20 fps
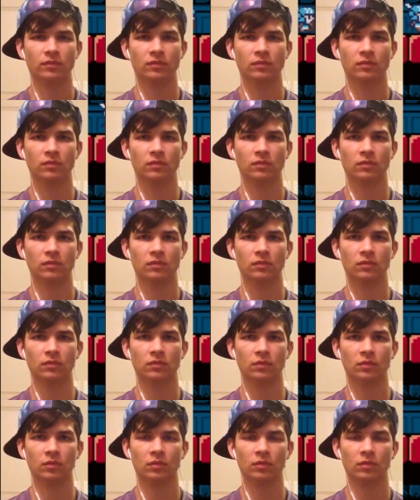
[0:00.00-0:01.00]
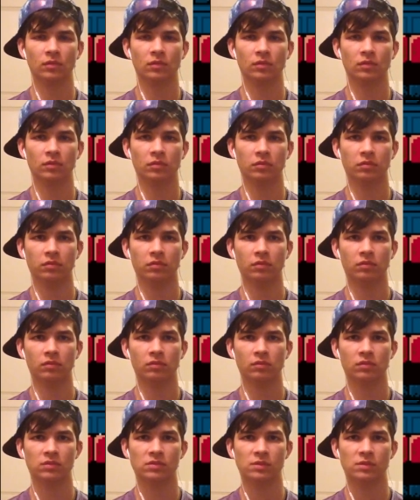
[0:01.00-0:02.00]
[no speech]